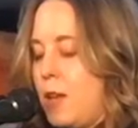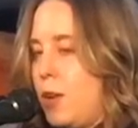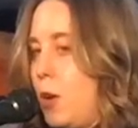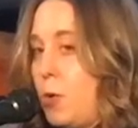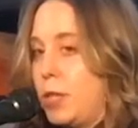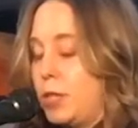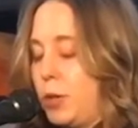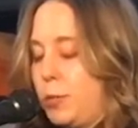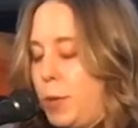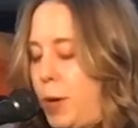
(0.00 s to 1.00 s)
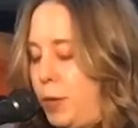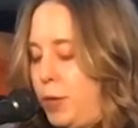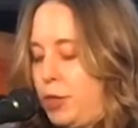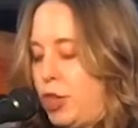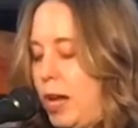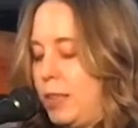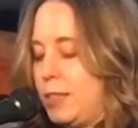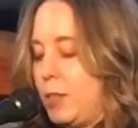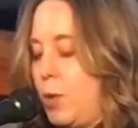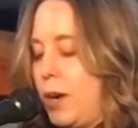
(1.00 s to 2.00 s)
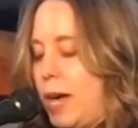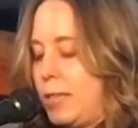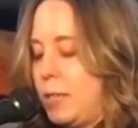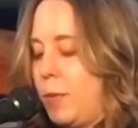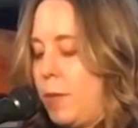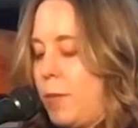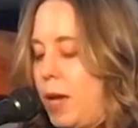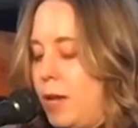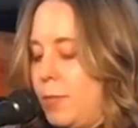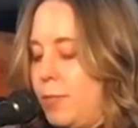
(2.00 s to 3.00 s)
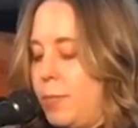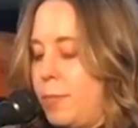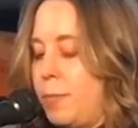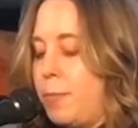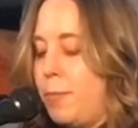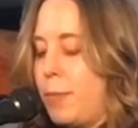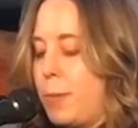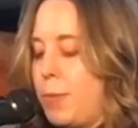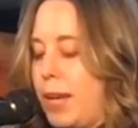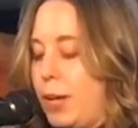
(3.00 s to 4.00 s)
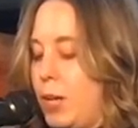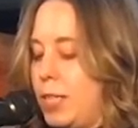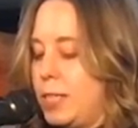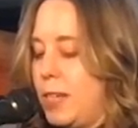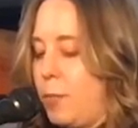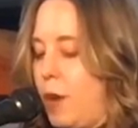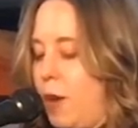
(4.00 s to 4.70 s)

no one told me about their checks or asked about mine, but I couldn't stop